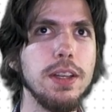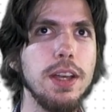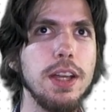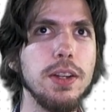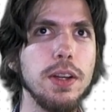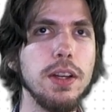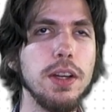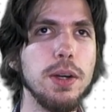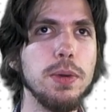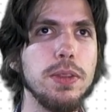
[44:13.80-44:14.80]
and they're going to
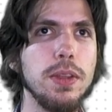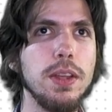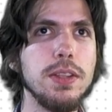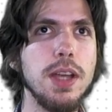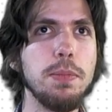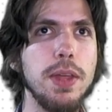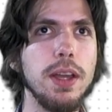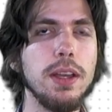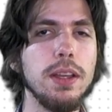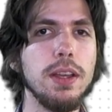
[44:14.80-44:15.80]
go with
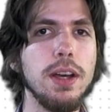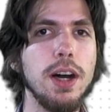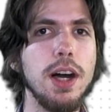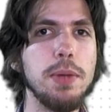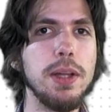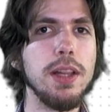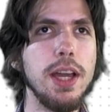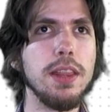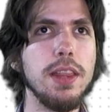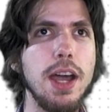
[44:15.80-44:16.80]
something
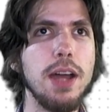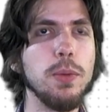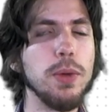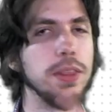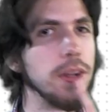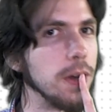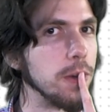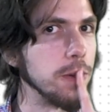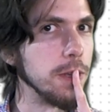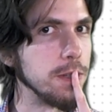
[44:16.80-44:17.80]
like that with their
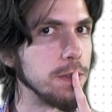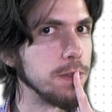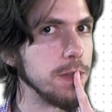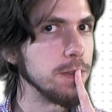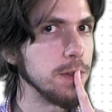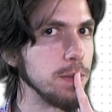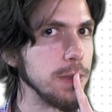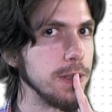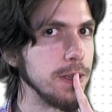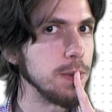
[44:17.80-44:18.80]
Unreal Engine 5
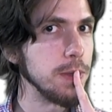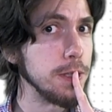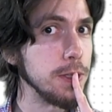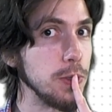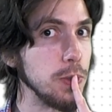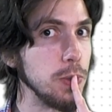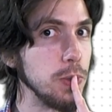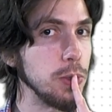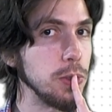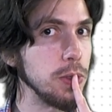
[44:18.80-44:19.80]
scripting language.
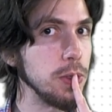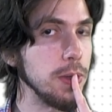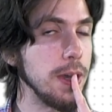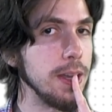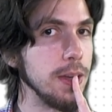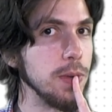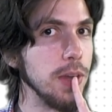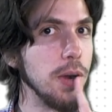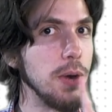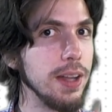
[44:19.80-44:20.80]
Ooh, shoot, I don't
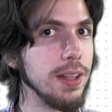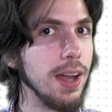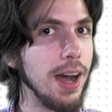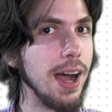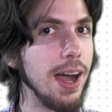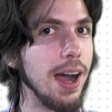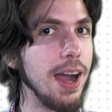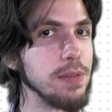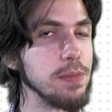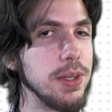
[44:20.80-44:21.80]
know. I
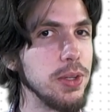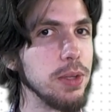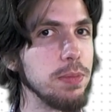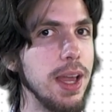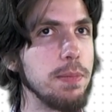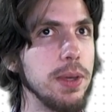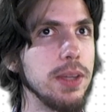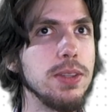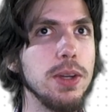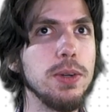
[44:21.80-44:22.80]
haven't been told by Epic,
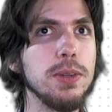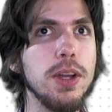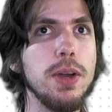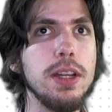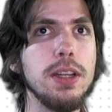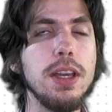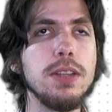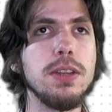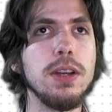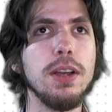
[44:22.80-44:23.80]
so no
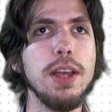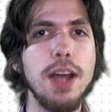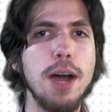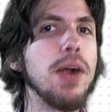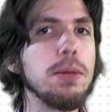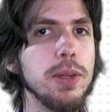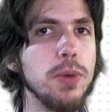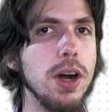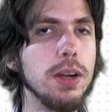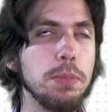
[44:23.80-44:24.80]
NDAs here. I'm probably
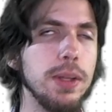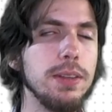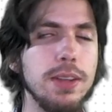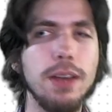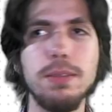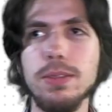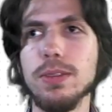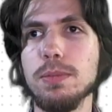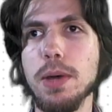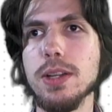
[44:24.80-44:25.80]
wrong, but yeah,
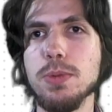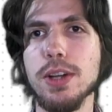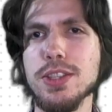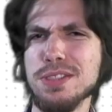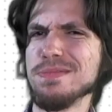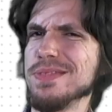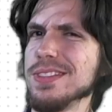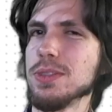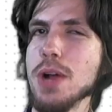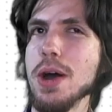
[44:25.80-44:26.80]
might as well just
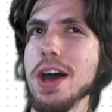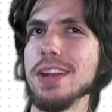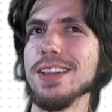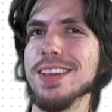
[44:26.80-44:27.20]
throw out